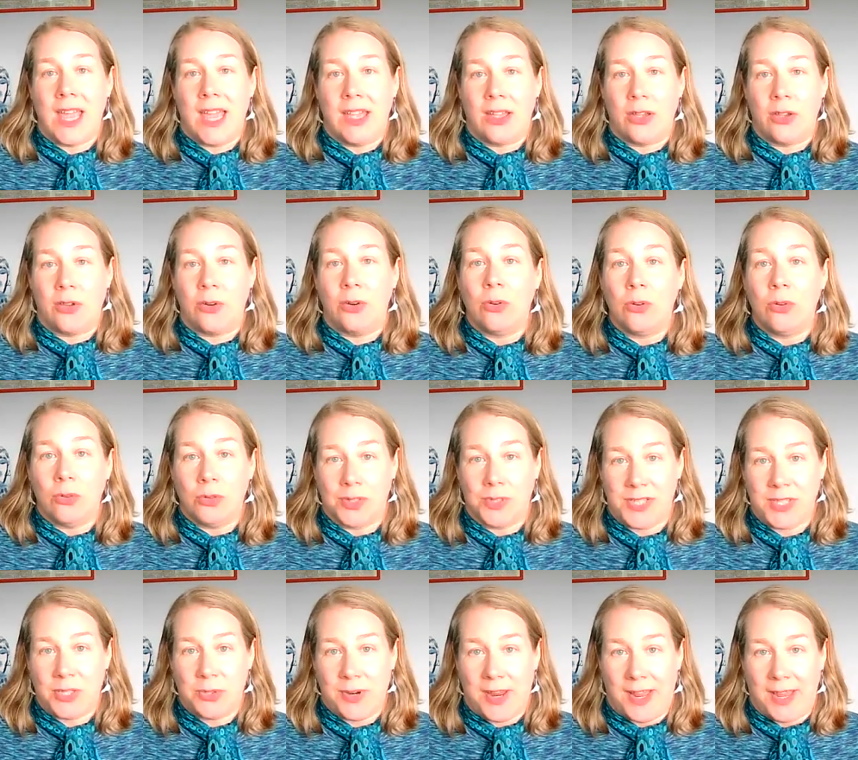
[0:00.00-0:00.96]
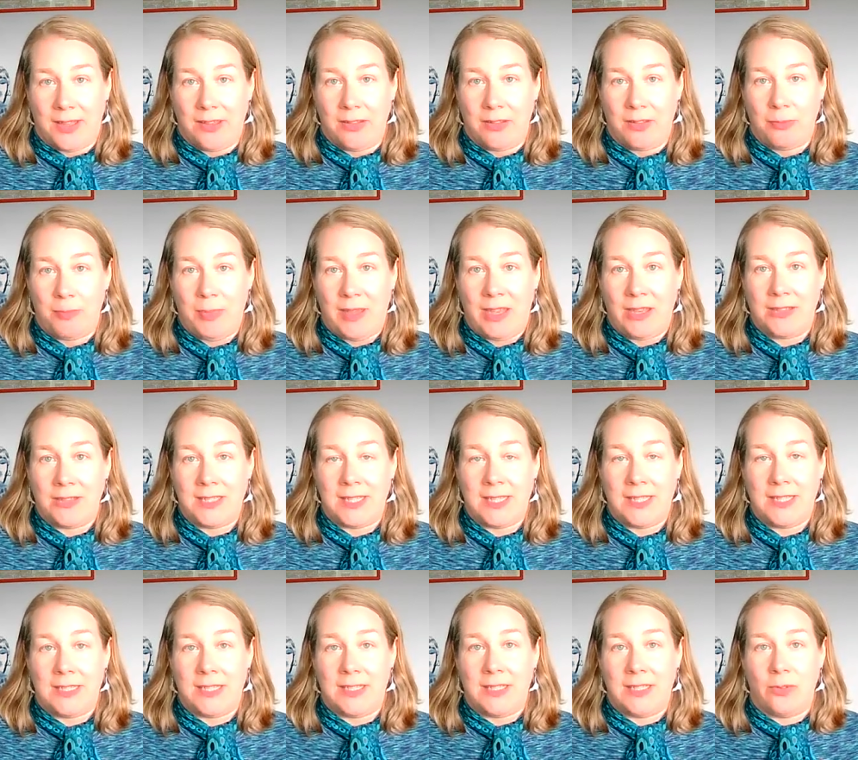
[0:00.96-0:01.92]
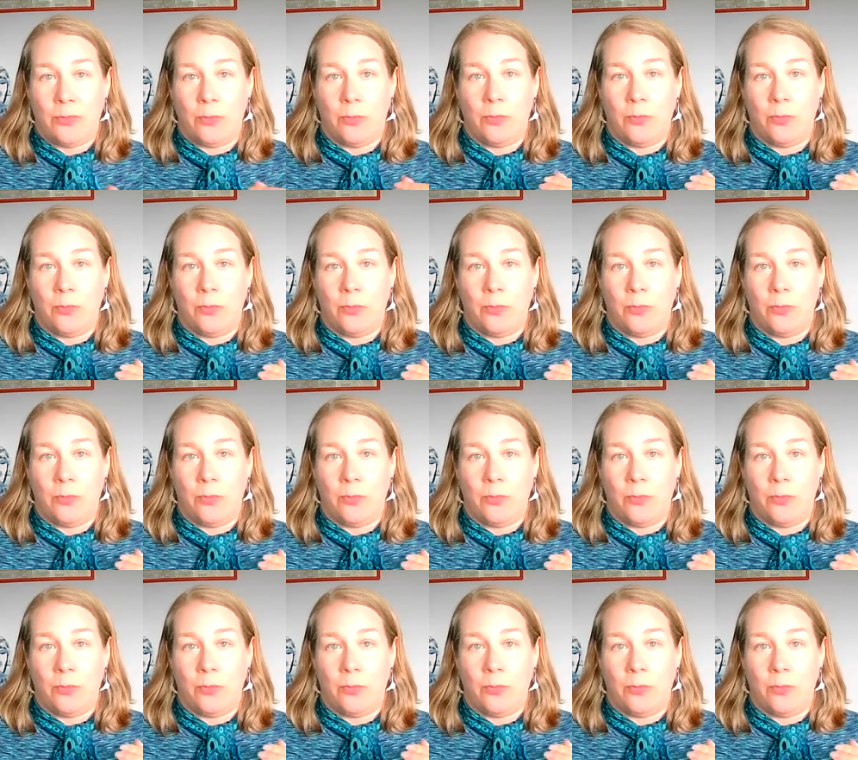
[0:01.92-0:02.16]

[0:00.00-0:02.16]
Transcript: at core strength, because